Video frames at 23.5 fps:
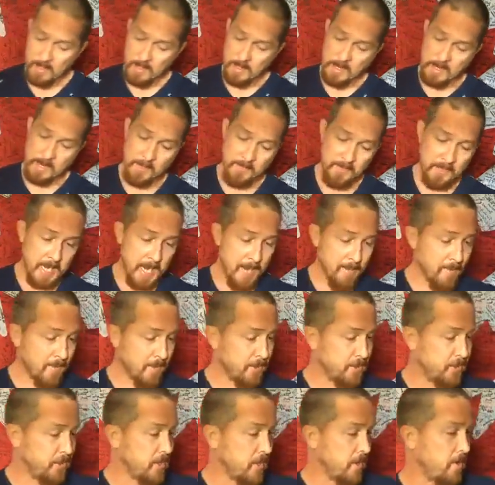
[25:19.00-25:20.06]
The name of the
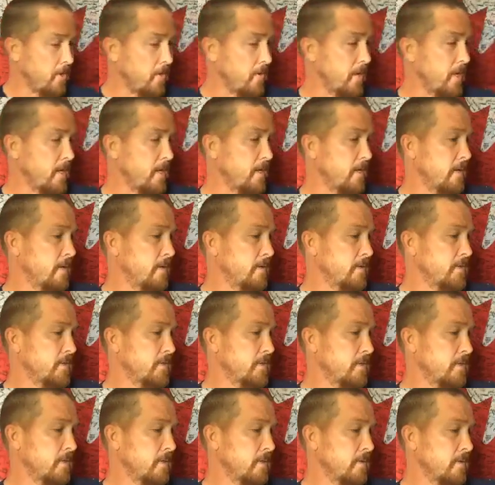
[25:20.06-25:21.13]
show
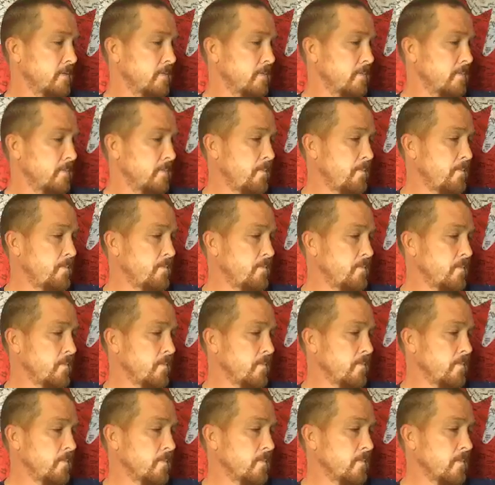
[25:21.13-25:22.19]
is
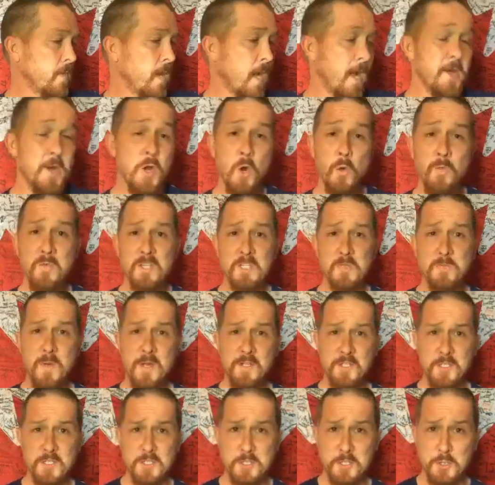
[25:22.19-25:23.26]
I Know This
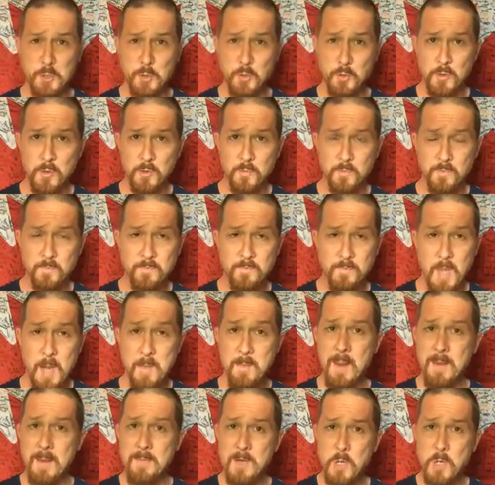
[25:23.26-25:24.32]
Much Is True. And
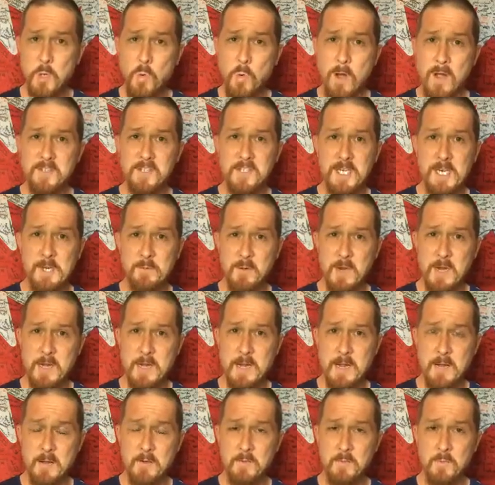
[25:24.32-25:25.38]
maybe you're watching it right
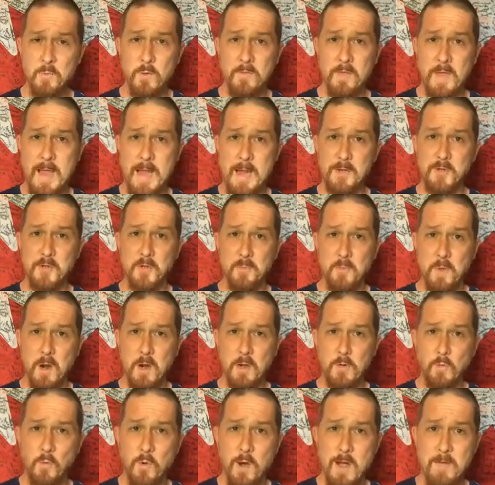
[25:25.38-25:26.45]
now with actor
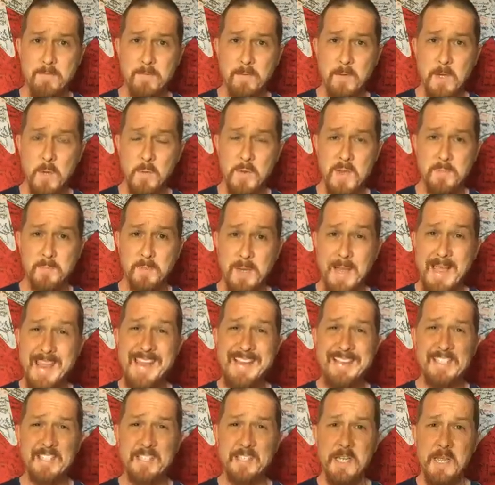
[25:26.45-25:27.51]
Mark Ruffalo. He
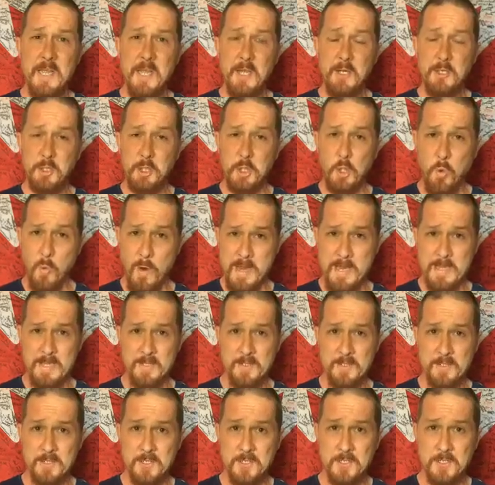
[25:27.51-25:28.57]
plays
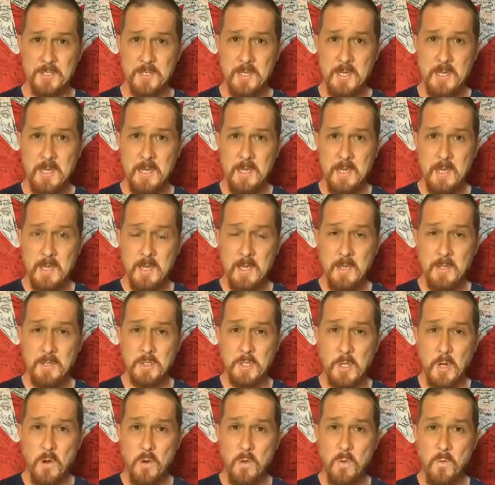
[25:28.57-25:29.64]
twins.
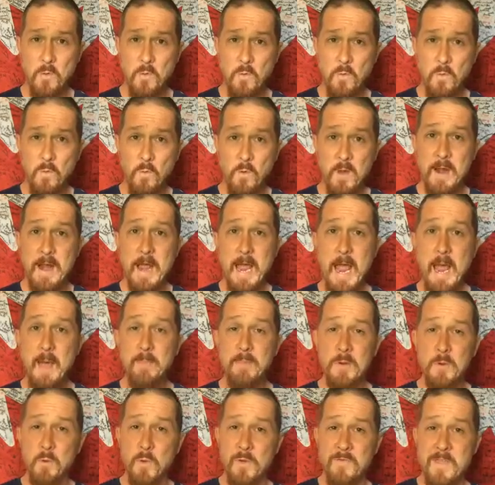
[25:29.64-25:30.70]
So what
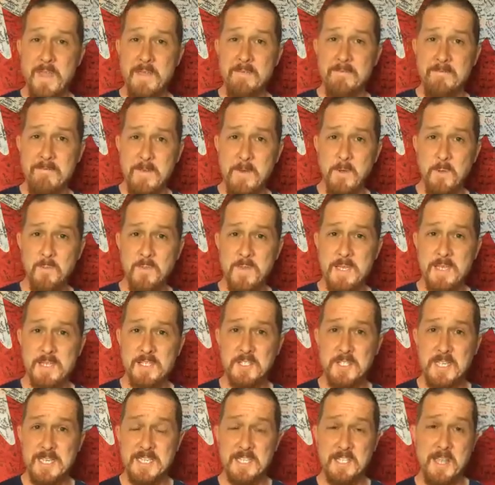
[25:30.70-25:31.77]
happened when they filmed
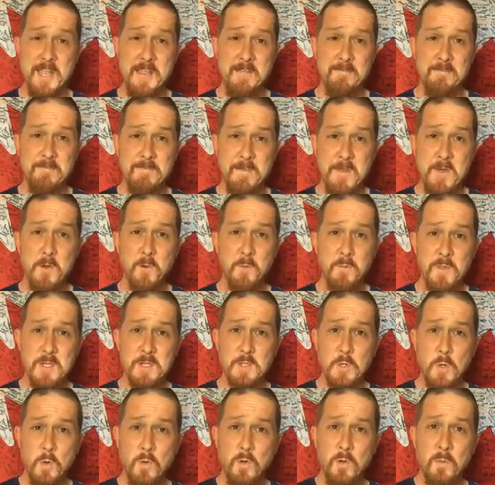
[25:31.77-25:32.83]
this is they filmed
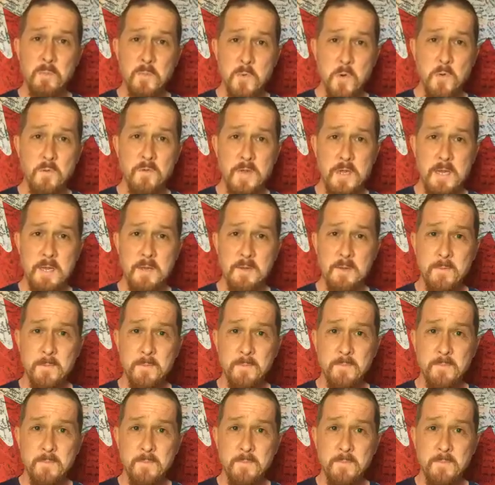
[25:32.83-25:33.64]
this whole movie